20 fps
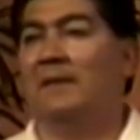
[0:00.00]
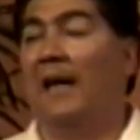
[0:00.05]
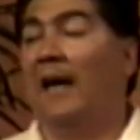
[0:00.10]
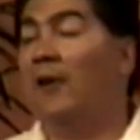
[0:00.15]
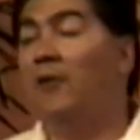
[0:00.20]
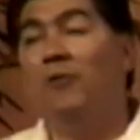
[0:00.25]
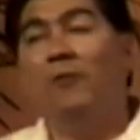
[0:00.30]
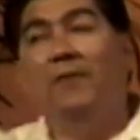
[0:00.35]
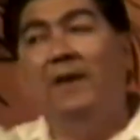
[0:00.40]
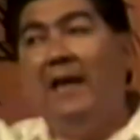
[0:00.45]
I
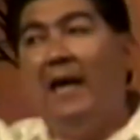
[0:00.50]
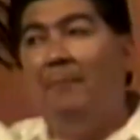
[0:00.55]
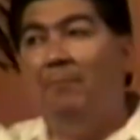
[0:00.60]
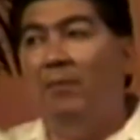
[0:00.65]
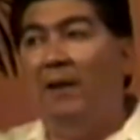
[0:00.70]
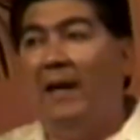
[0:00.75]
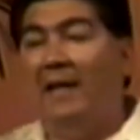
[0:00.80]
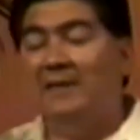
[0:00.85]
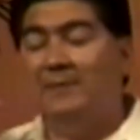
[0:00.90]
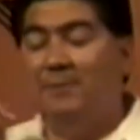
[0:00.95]
don't know if he had
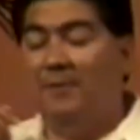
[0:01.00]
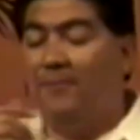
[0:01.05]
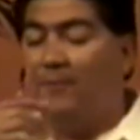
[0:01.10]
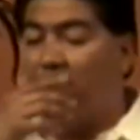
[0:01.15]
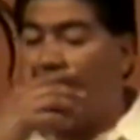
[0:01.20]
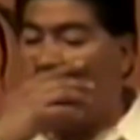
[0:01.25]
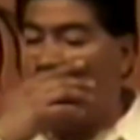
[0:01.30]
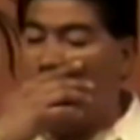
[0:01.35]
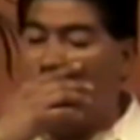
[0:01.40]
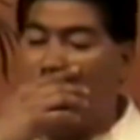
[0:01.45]
plans
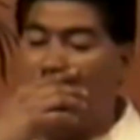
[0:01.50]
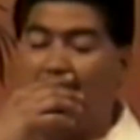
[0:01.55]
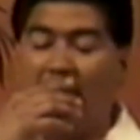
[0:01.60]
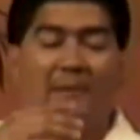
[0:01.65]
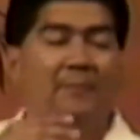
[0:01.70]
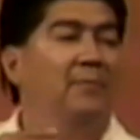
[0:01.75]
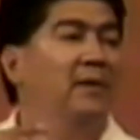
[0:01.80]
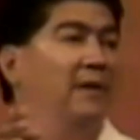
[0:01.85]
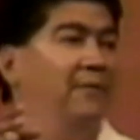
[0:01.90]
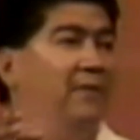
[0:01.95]
before then,
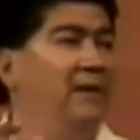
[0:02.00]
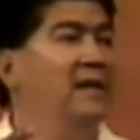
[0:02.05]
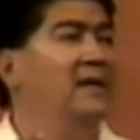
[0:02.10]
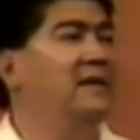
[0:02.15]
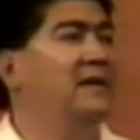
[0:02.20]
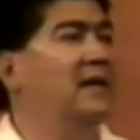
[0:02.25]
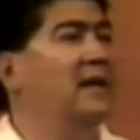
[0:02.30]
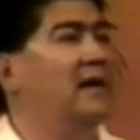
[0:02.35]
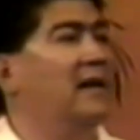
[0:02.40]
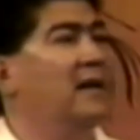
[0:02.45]
but if he
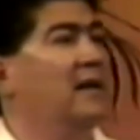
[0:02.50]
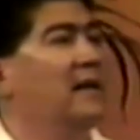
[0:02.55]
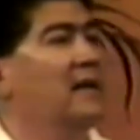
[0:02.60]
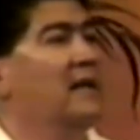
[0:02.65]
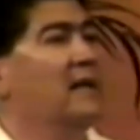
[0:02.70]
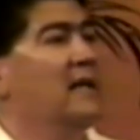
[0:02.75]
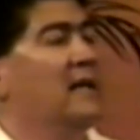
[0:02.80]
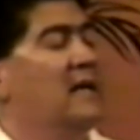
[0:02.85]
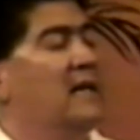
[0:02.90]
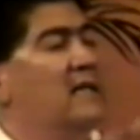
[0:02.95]
did,
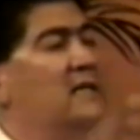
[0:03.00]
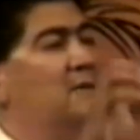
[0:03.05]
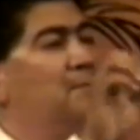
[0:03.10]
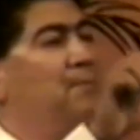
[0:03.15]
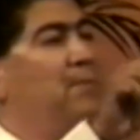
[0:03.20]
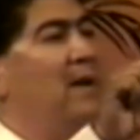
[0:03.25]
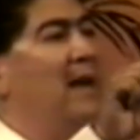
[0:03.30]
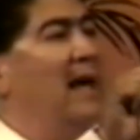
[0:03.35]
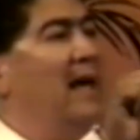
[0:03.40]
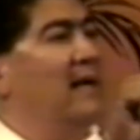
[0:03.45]
his
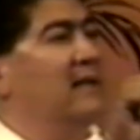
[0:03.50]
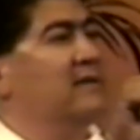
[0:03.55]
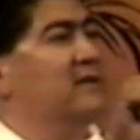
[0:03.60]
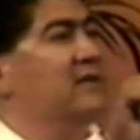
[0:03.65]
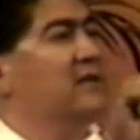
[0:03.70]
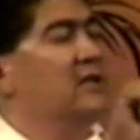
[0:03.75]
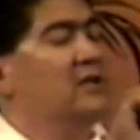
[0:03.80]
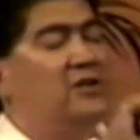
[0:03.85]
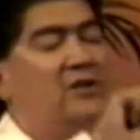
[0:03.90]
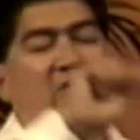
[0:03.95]

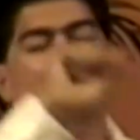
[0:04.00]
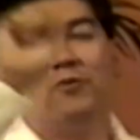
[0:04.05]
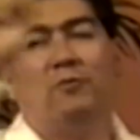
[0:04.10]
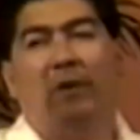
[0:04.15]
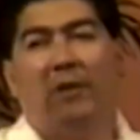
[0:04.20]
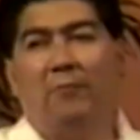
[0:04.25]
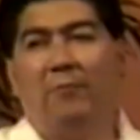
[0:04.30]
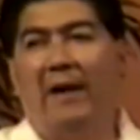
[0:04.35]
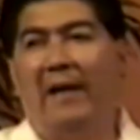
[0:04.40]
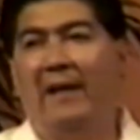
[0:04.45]
plans just
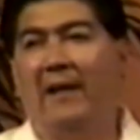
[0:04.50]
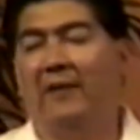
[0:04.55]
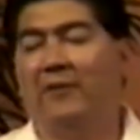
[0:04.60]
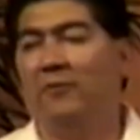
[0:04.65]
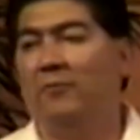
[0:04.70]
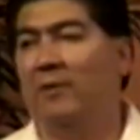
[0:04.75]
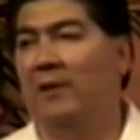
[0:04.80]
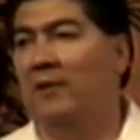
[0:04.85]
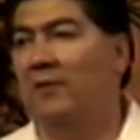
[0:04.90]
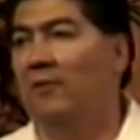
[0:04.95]
went right out
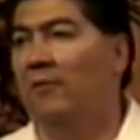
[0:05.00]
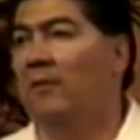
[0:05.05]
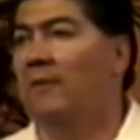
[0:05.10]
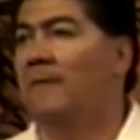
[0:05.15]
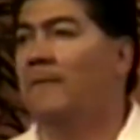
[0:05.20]
the window.